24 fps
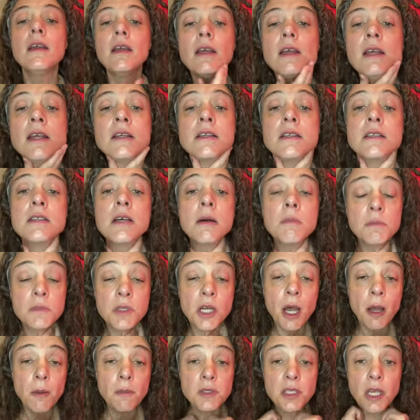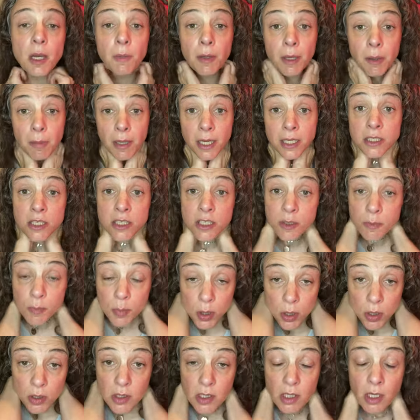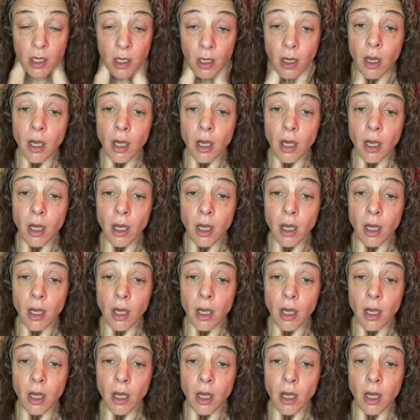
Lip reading: it's sometimes a bit better to put,